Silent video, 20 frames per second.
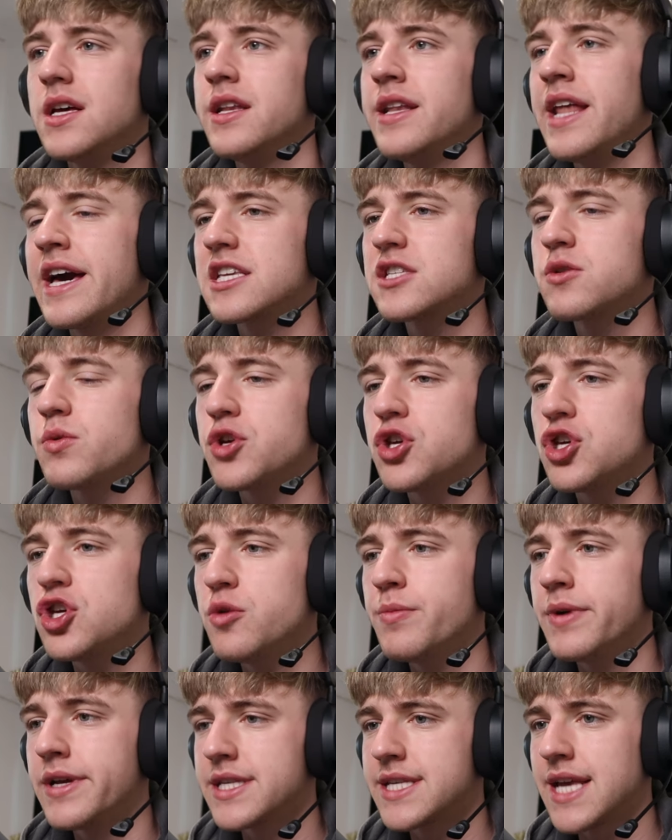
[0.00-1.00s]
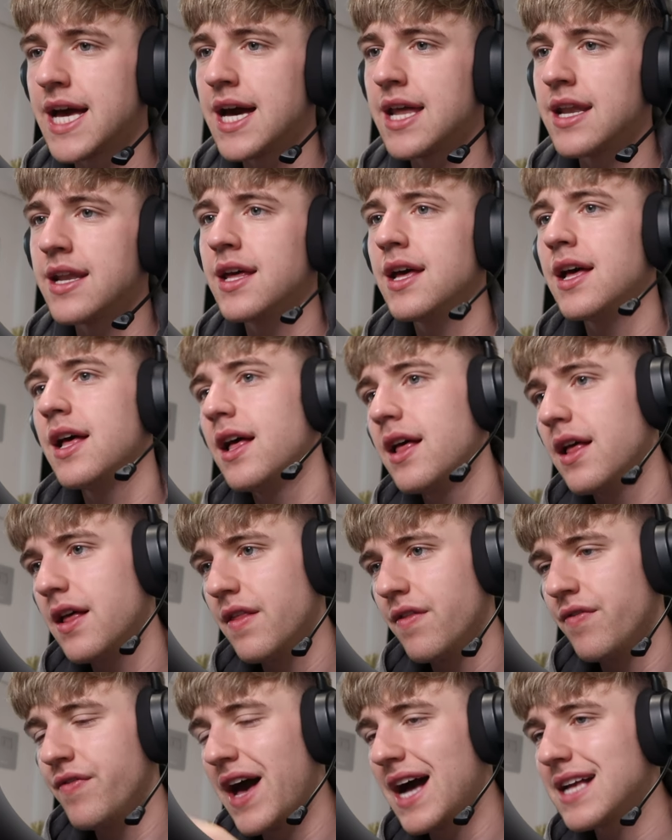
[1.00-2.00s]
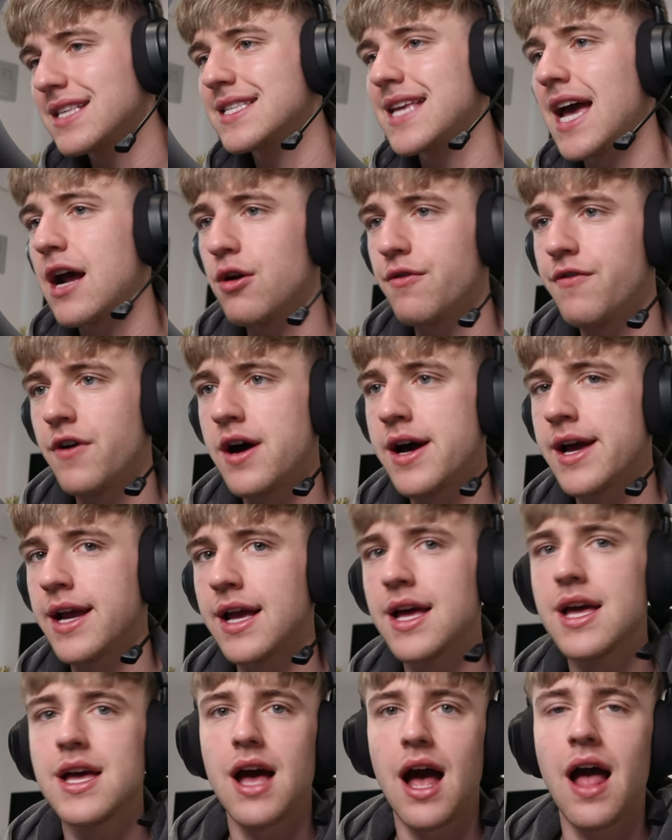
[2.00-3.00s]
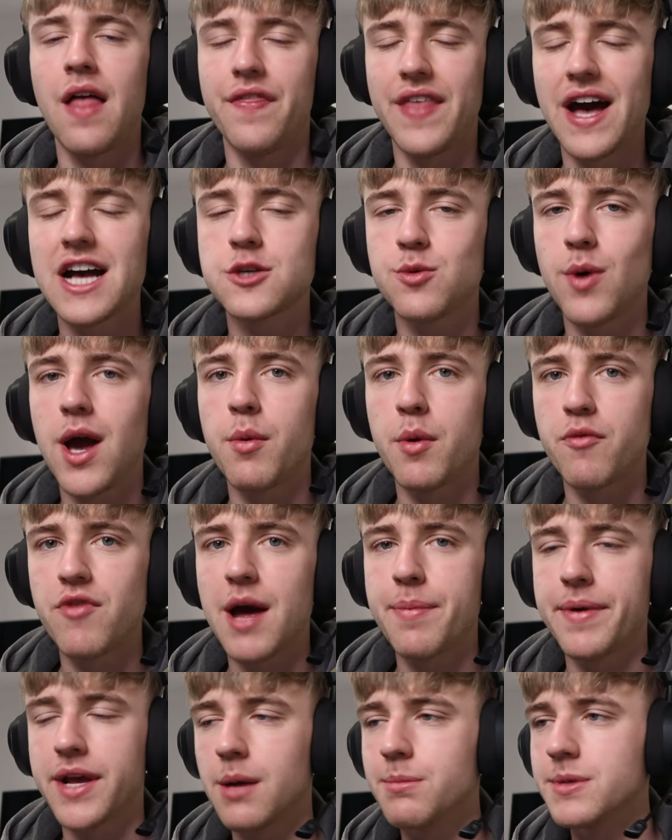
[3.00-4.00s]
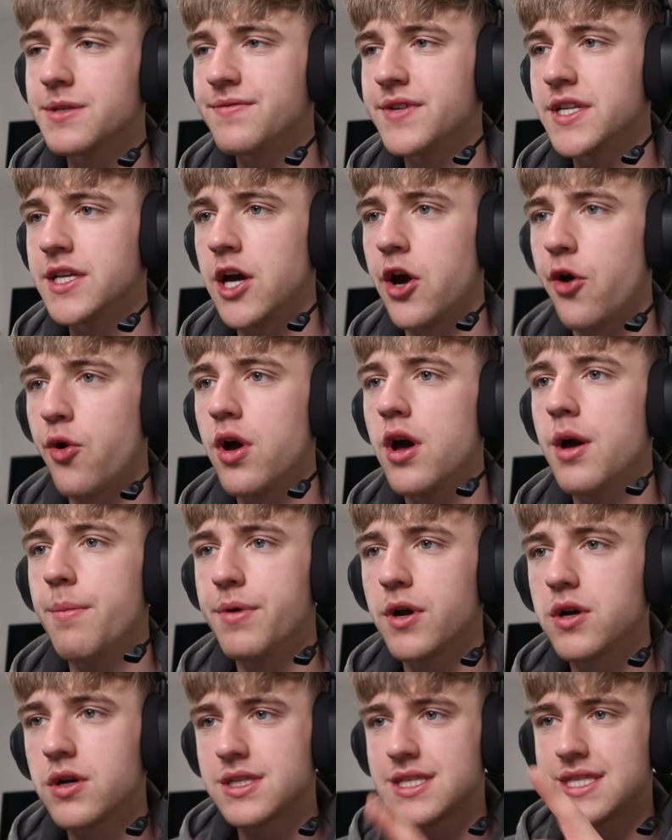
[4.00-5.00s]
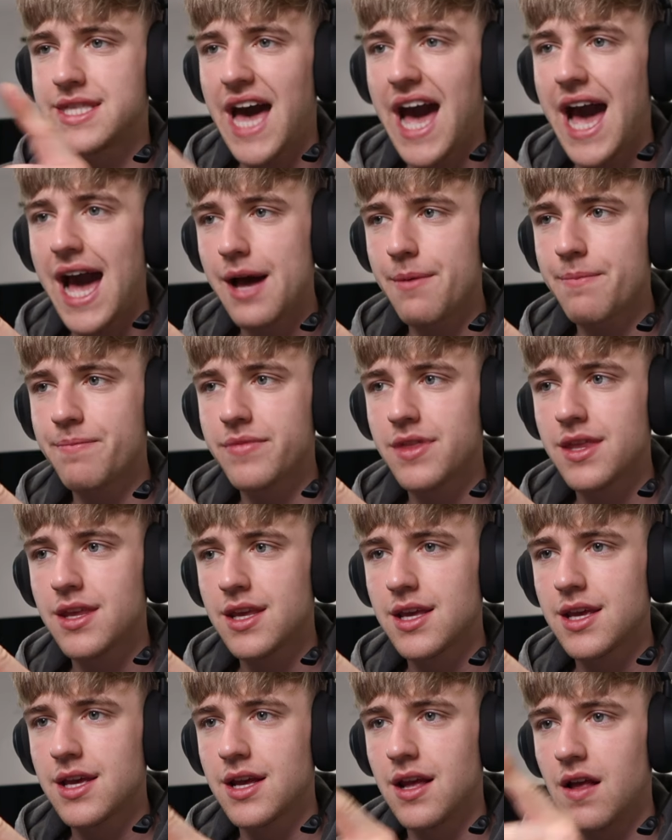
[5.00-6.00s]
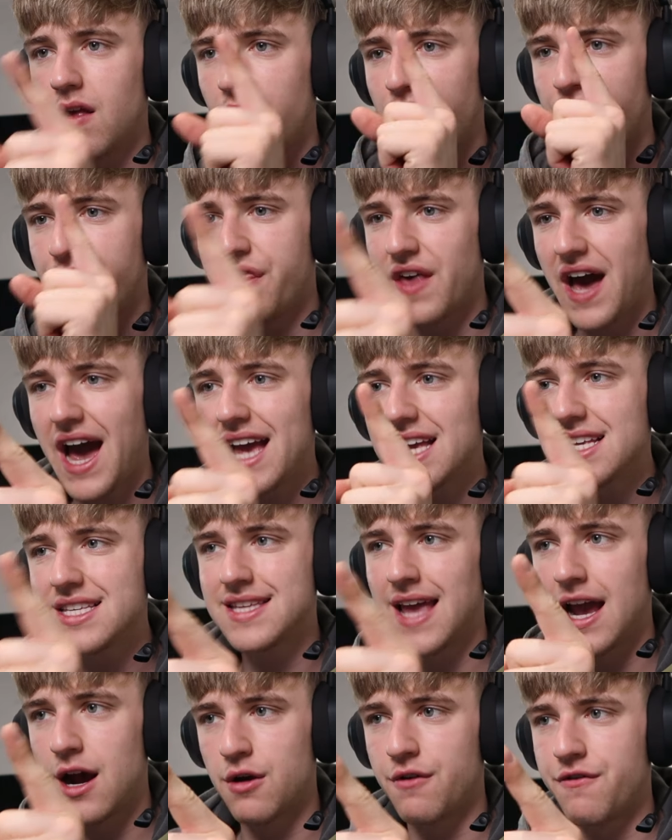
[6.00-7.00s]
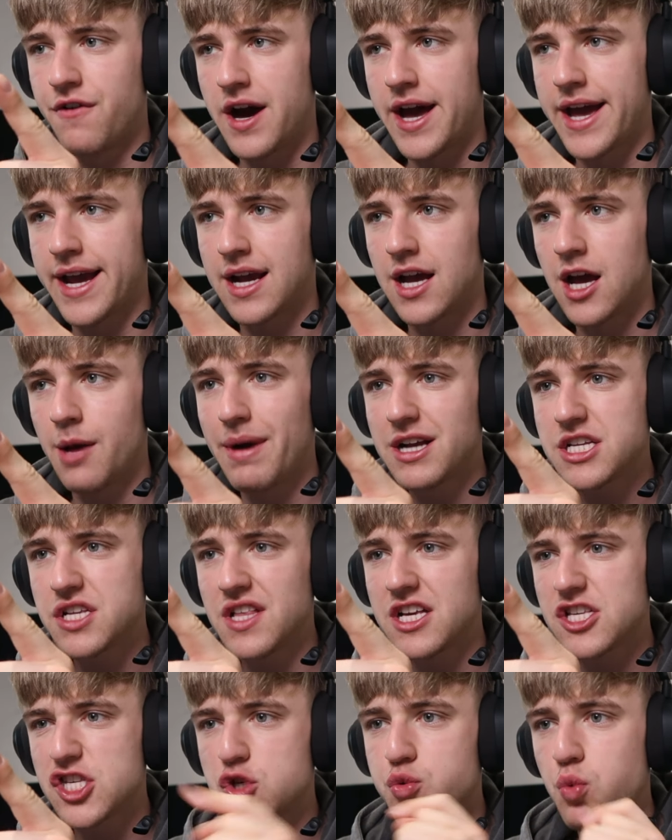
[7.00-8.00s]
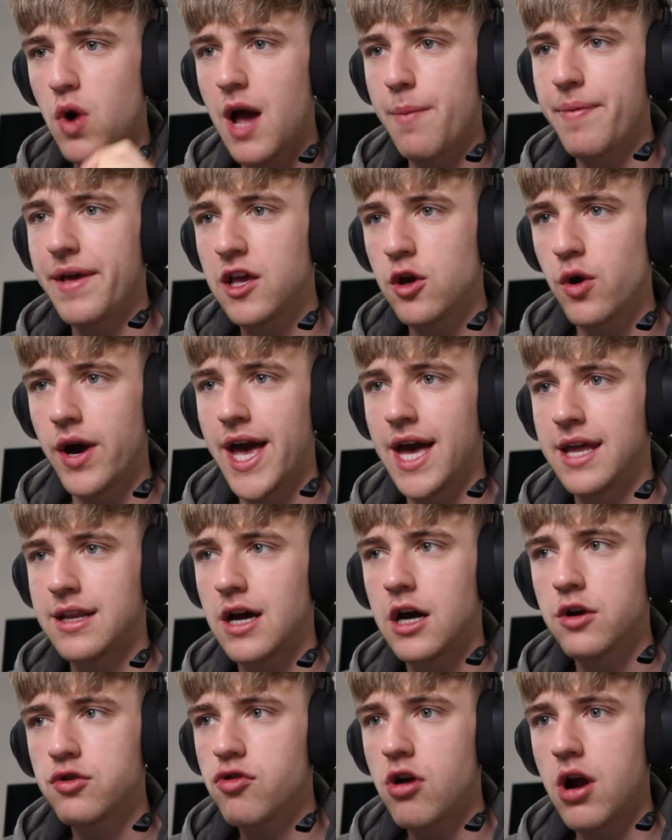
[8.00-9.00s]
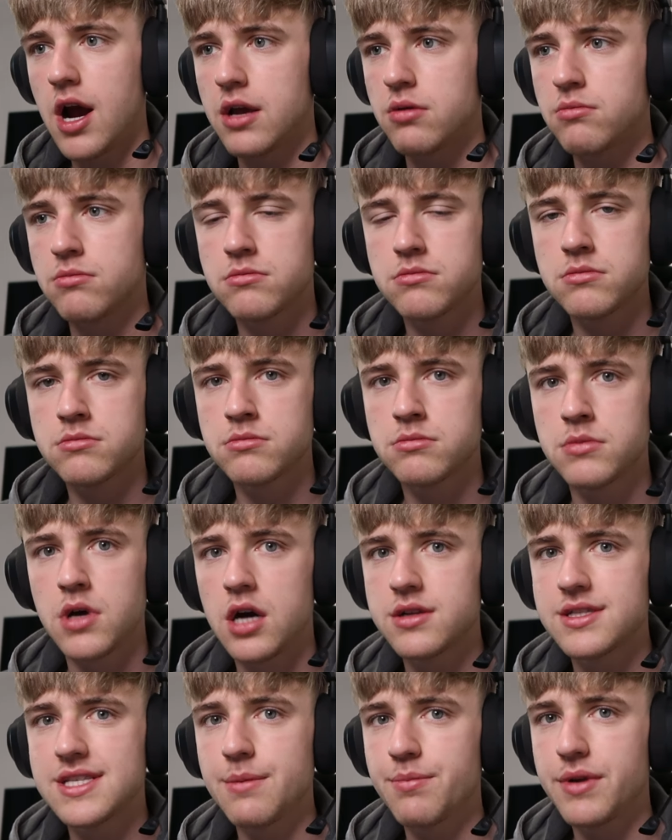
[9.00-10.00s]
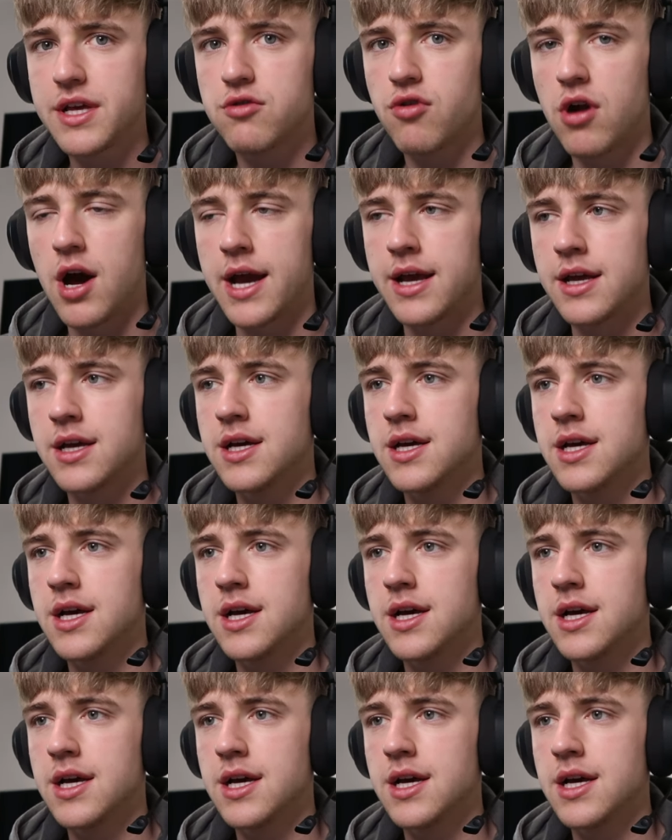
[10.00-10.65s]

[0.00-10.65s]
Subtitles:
Next to a human's hand. That's terrifying. And that's where we're wrapping up this video. Because that is terrifying. Imagine that swiping your head. I'd cry. I'd simply cry.